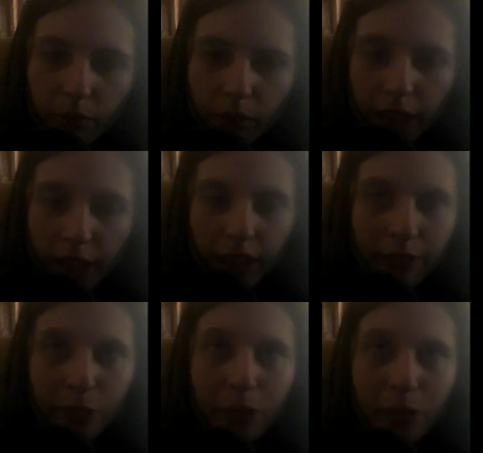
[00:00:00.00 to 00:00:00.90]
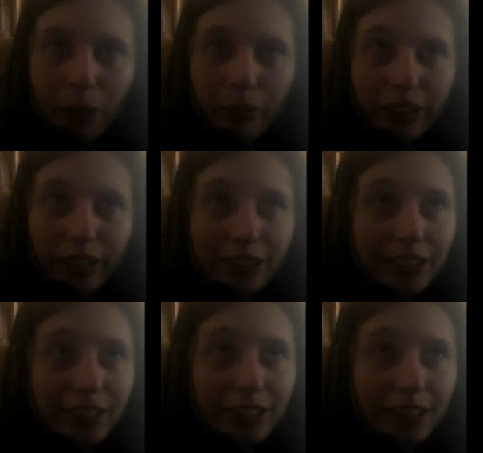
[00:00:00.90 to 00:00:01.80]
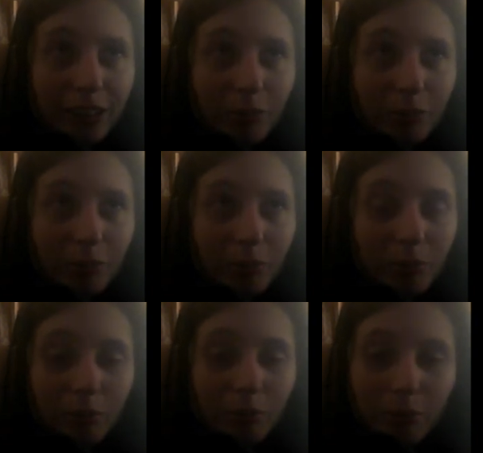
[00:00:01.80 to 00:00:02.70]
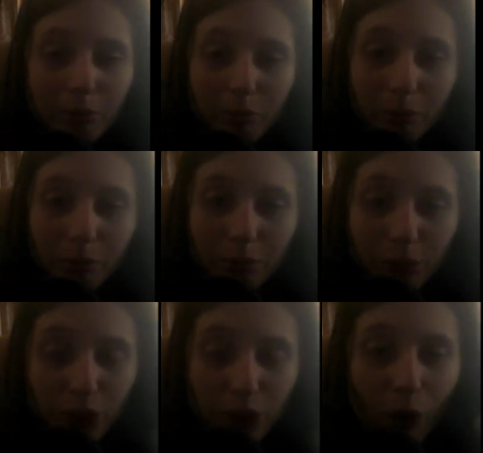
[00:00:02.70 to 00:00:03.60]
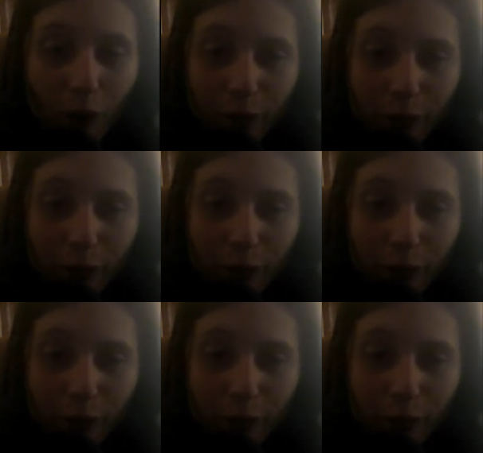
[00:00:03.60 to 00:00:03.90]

And my brain just stalled.